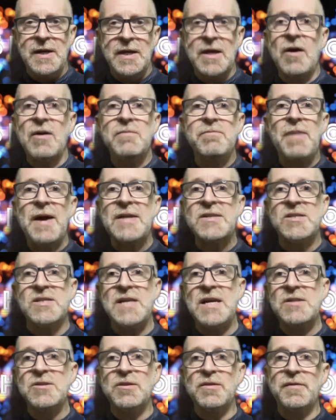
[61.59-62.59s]
Going back to
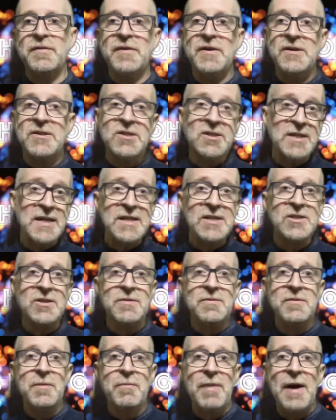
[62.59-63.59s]
the end of the first
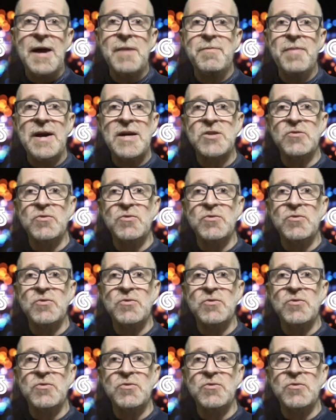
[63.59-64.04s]
season, the Bad Batch